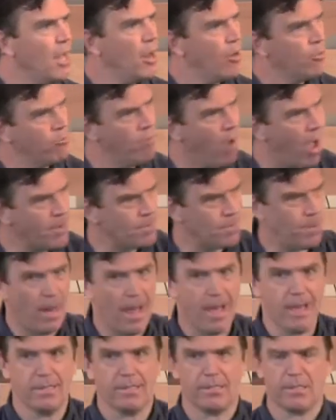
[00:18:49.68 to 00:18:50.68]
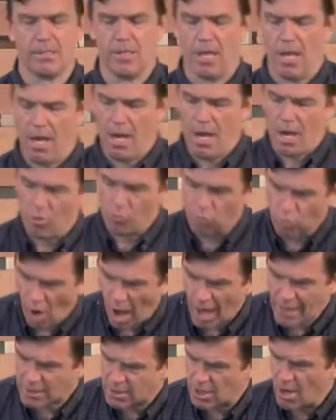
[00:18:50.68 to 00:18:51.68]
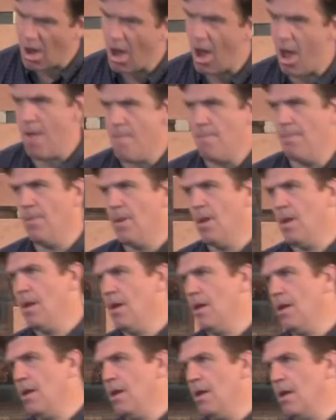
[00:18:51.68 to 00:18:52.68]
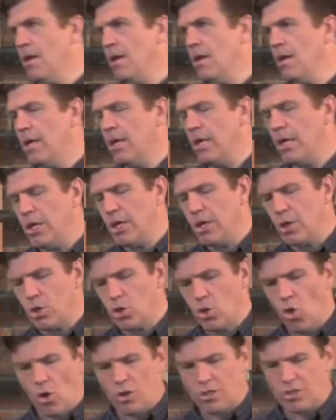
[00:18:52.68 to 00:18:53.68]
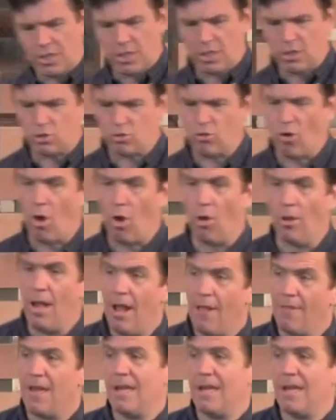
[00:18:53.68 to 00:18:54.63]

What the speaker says: Right place, right time. God is in control. Then